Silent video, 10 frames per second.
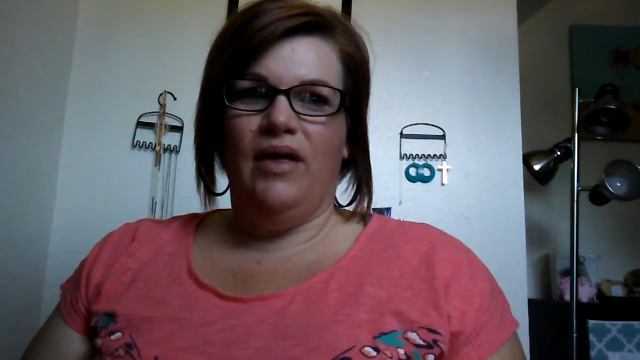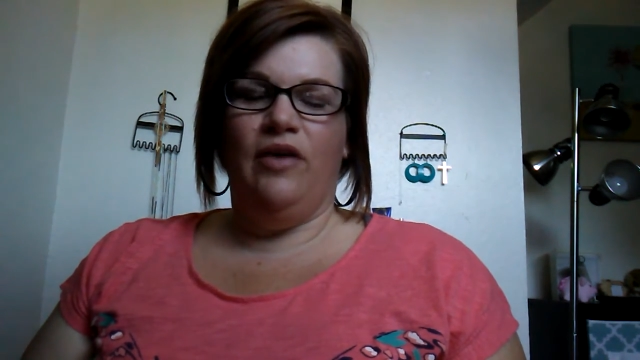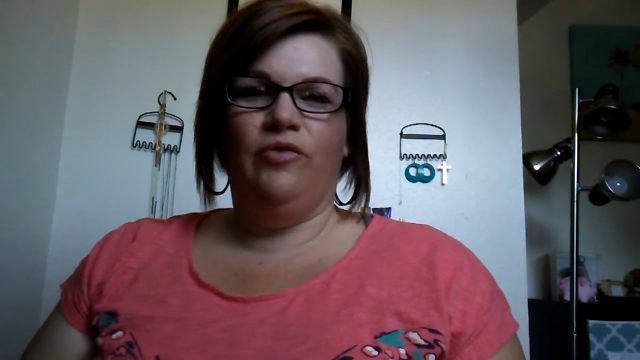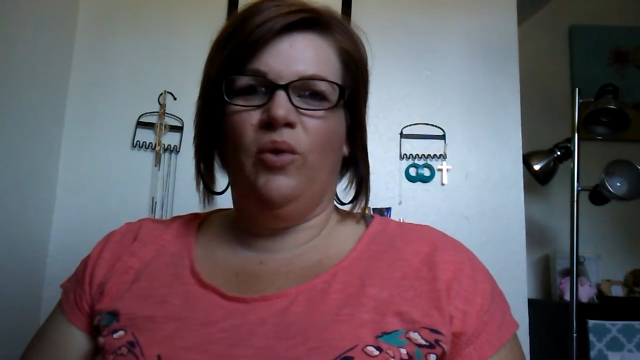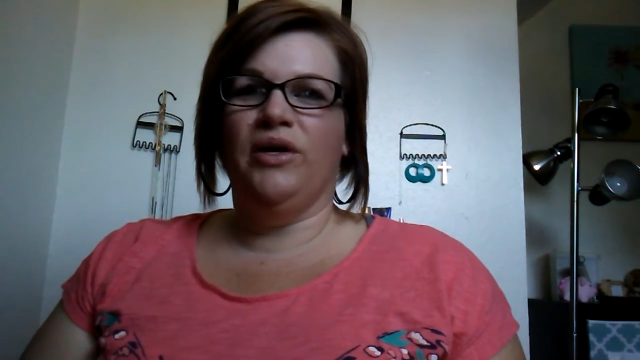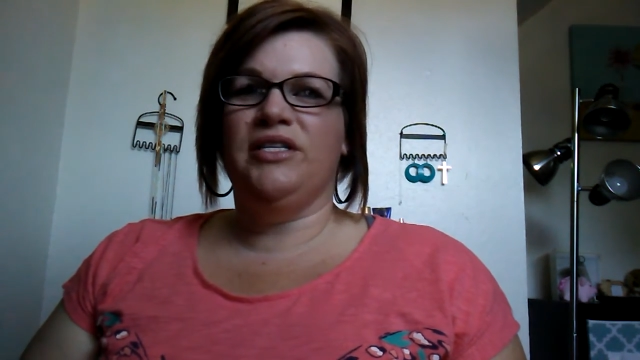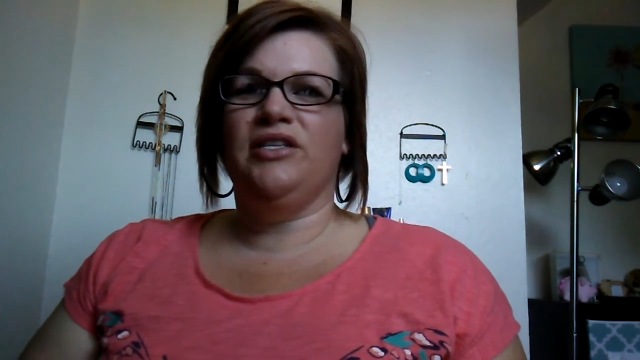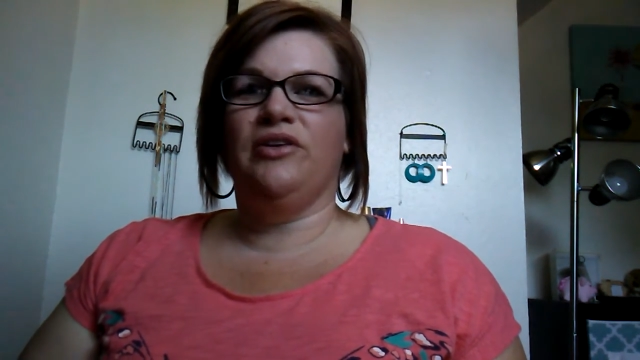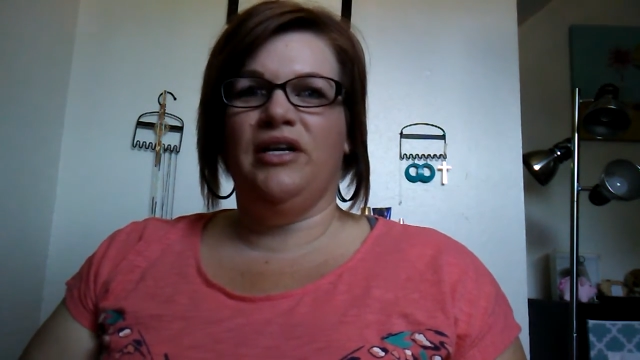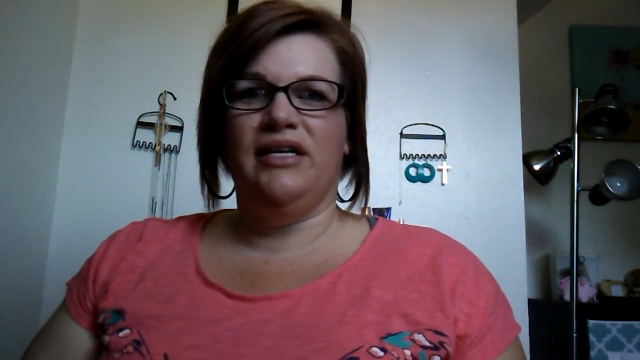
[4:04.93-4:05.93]
of course,
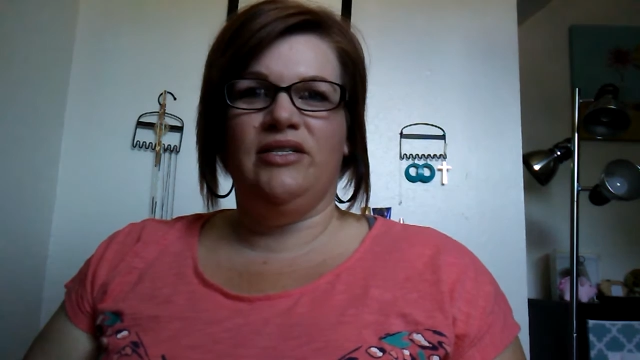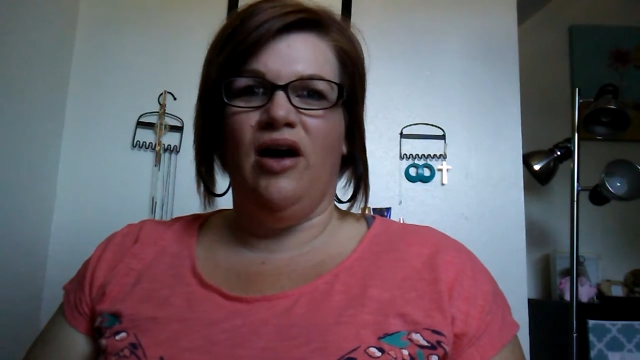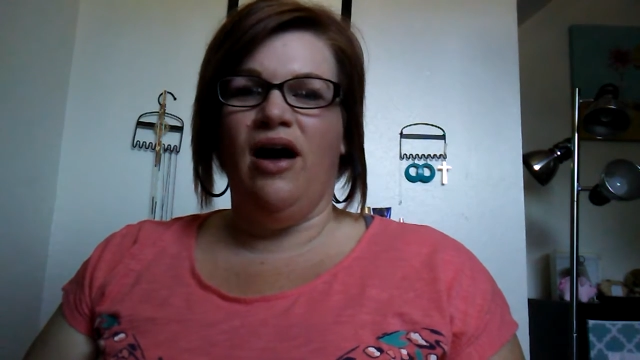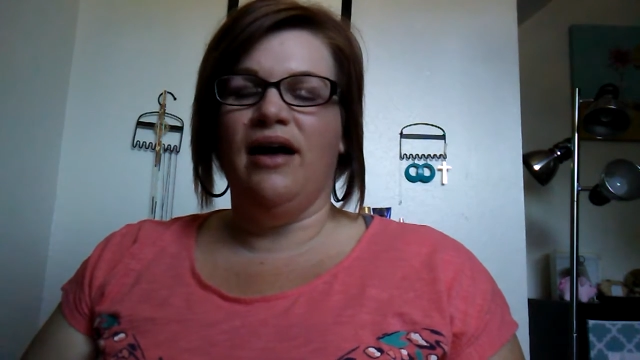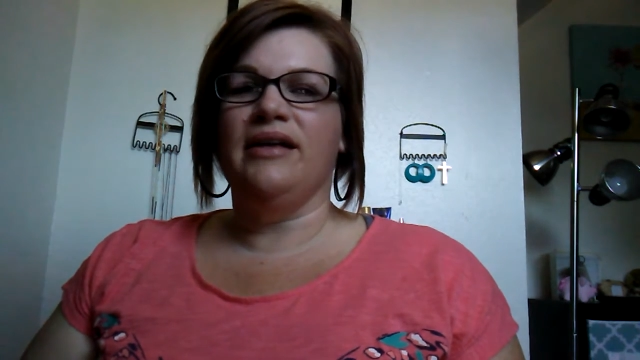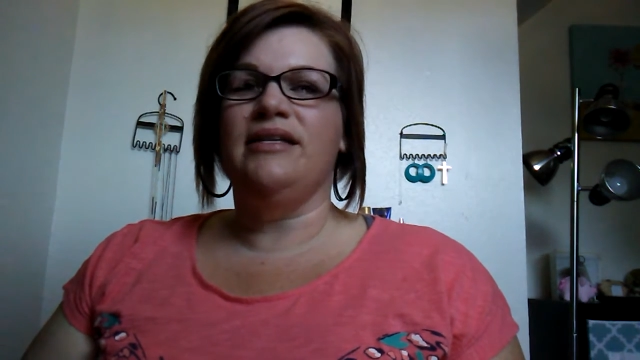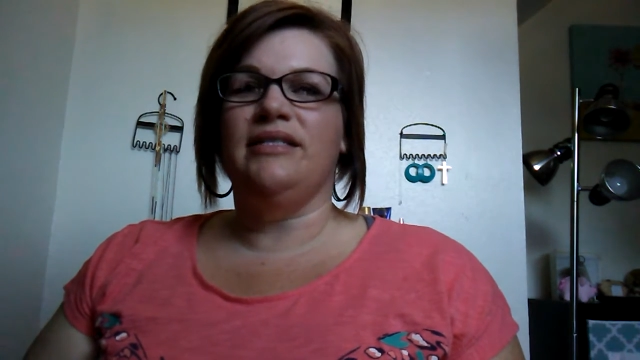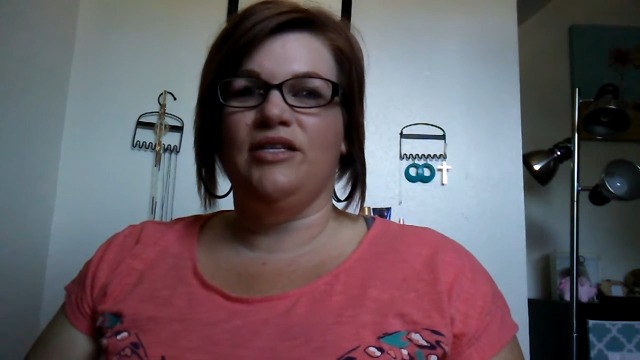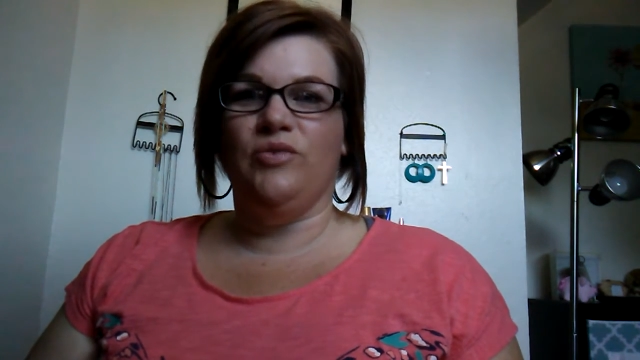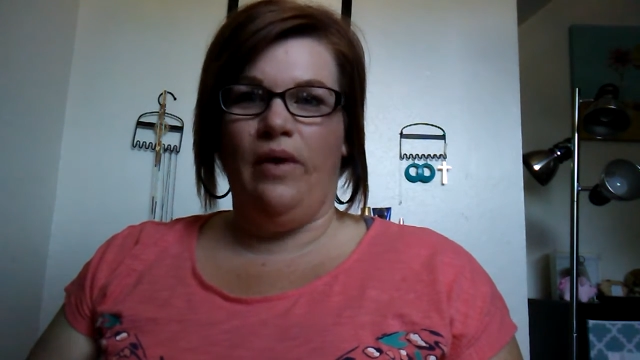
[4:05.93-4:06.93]
they're going to talk and
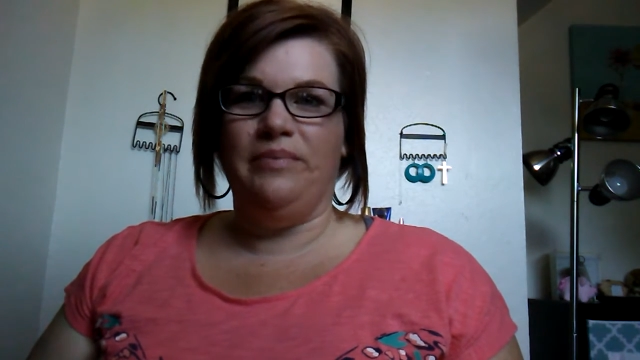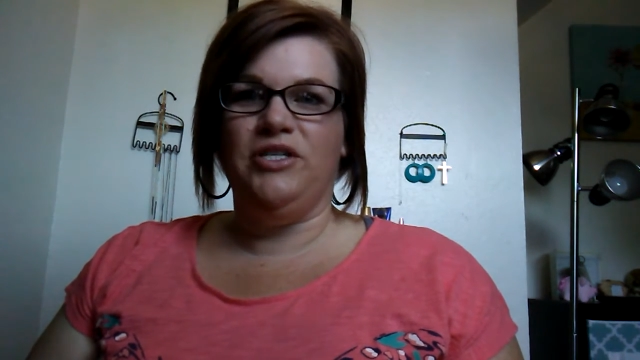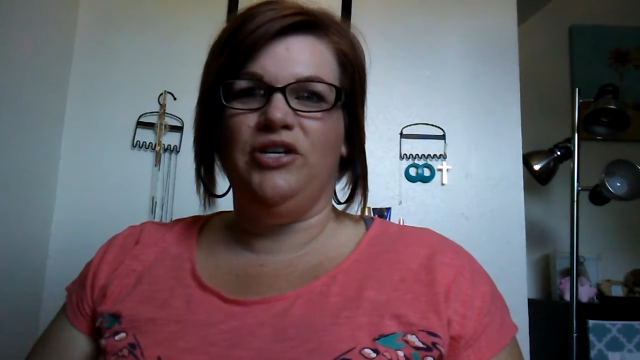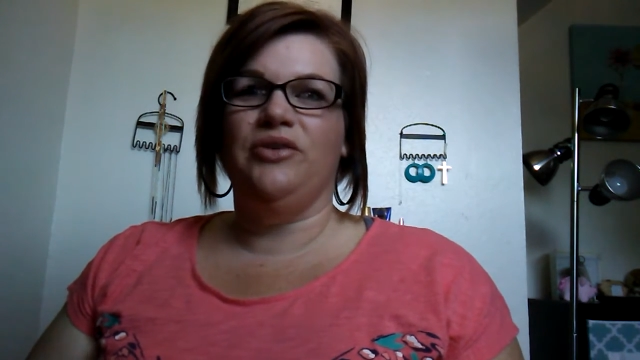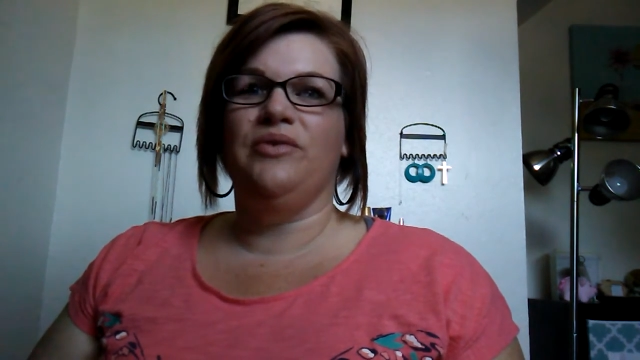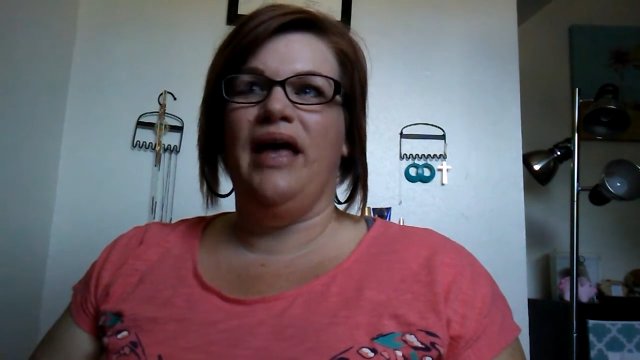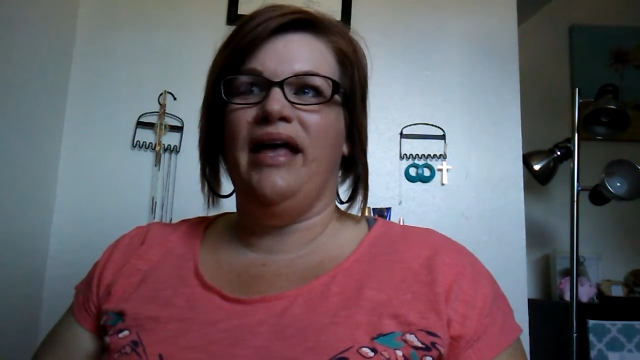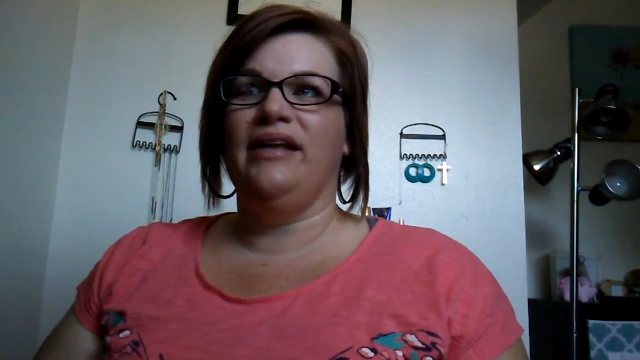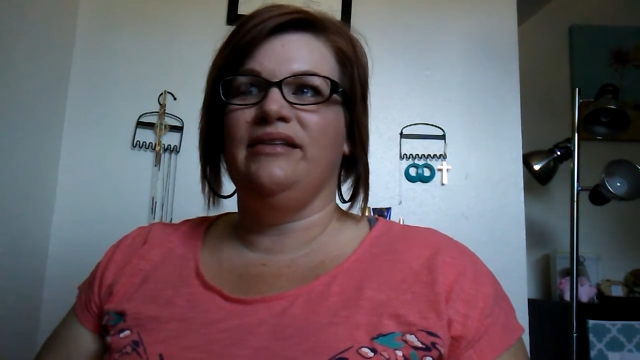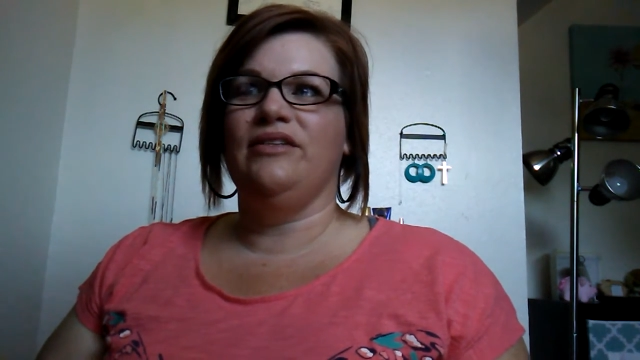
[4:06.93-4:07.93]
disrupt you
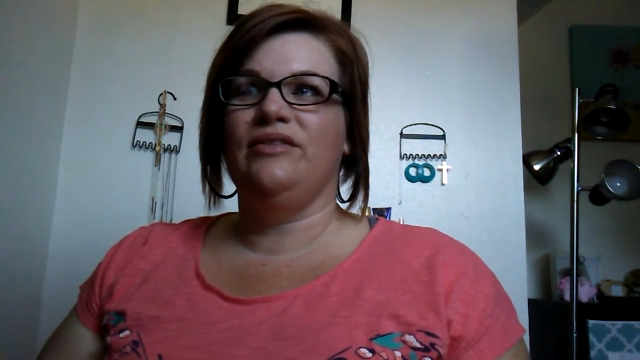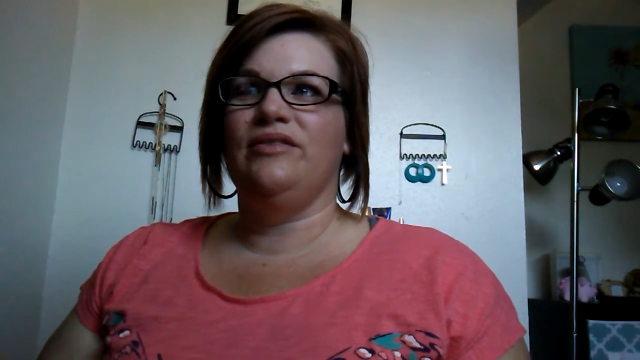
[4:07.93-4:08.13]
and